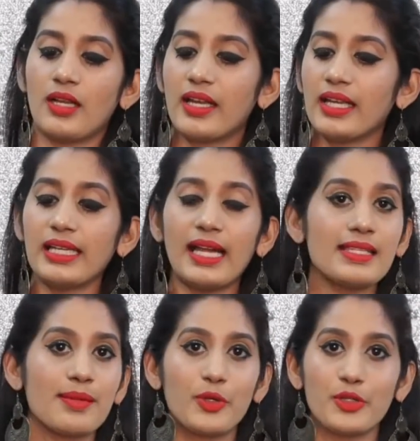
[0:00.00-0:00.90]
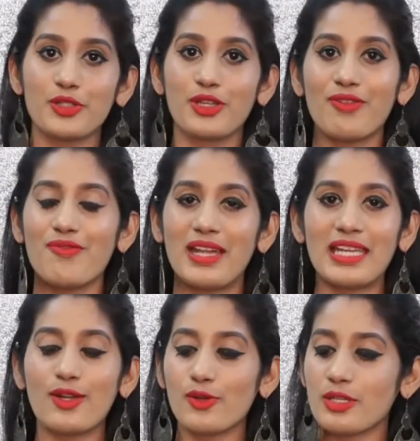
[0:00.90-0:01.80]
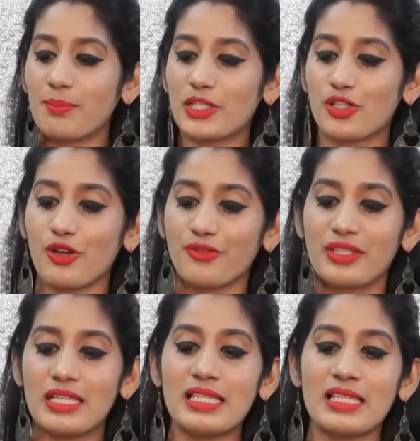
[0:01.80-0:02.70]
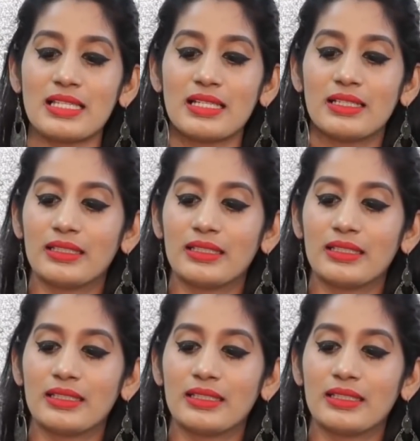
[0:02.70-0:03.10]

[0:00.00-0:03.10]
Again guys, I'm going to give a very close-up picture of this.